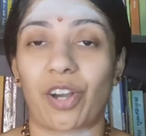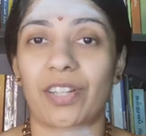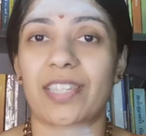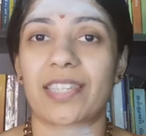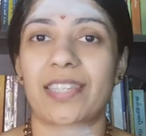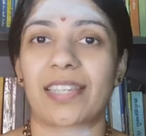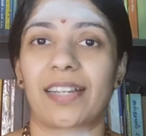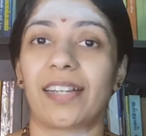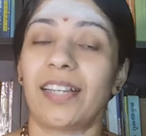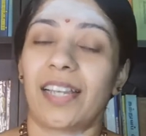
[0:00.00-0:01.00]
God's
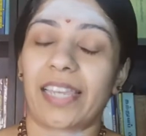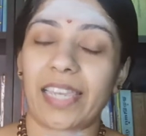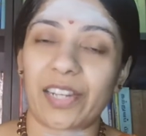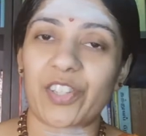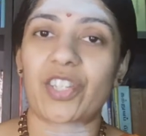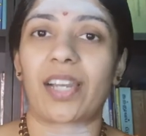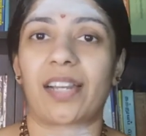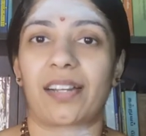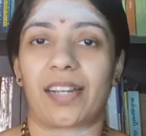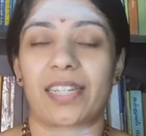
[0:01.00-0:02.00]

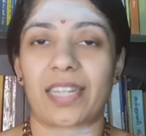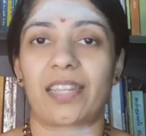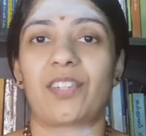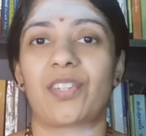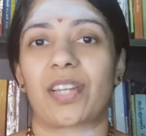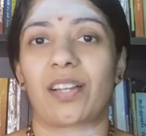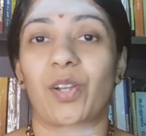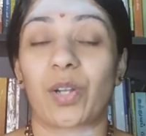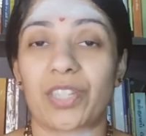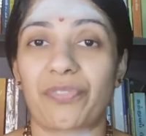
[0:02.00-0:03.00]

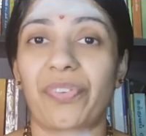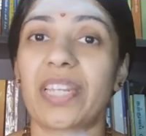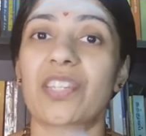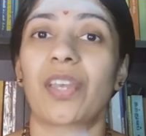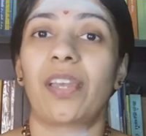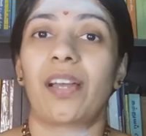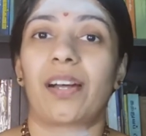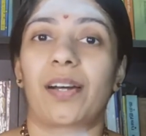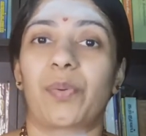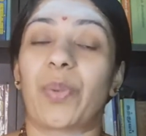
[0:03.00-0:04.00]
God's feet
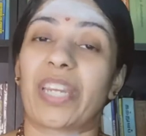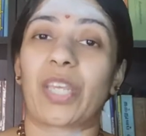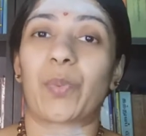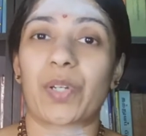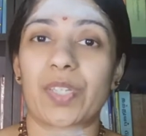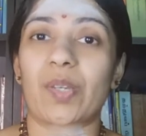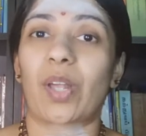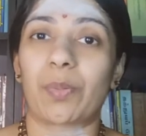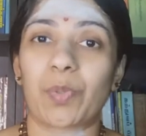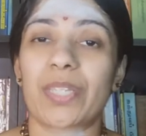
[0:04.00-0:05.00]
when he was
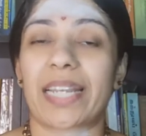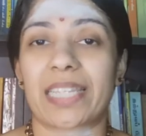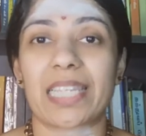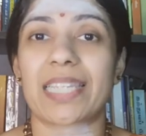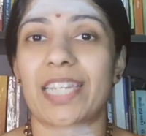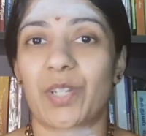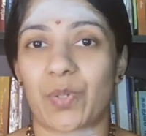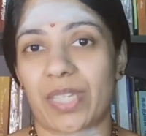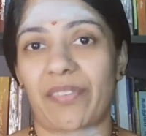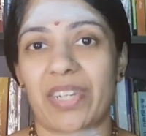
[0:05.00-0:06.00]
almost like 16
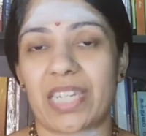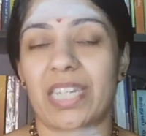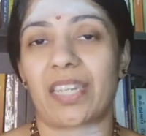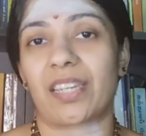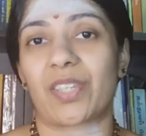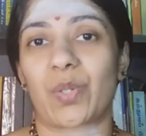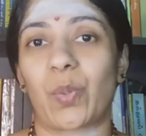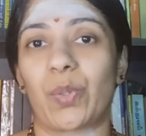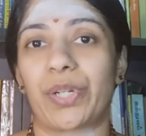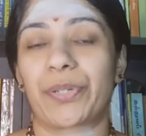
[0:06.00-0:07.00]
to 17 years
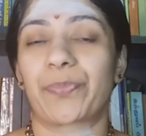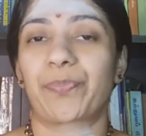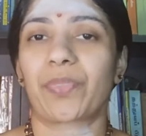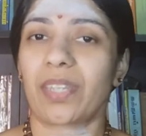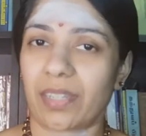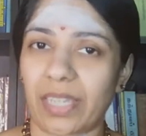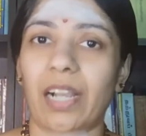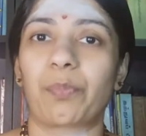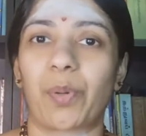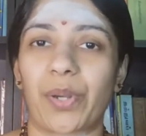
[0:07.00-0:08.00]
old,
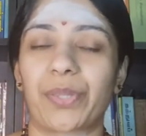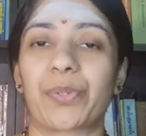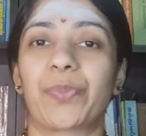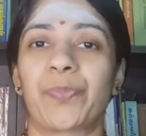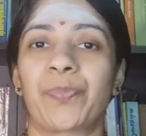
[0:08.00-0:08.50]
young boy though.